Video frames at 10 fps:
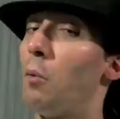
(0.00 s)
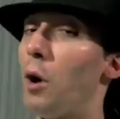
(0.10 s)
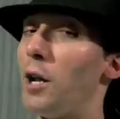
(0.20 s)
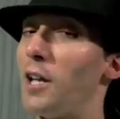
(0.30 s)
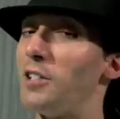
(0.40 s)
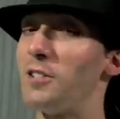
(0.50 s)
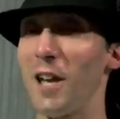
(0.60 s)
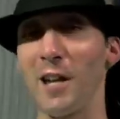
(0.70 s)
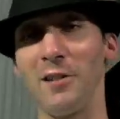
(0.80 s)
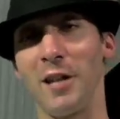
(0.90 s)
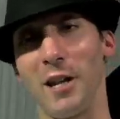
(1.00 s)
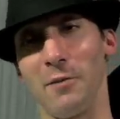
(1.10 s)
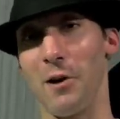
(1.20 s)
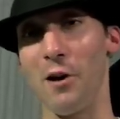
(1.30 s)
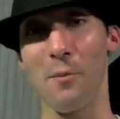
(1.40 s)
what I say in the
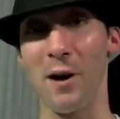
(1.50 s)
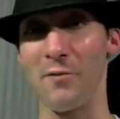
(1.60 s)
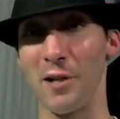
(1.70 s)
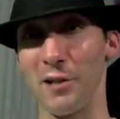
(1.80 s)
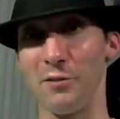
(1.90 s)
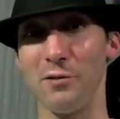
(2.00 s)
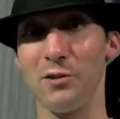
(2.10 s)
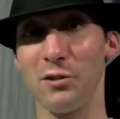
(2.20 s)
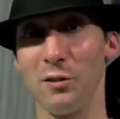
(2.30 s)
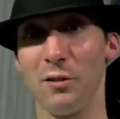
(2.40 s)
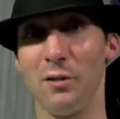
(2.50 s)
end of all my videos: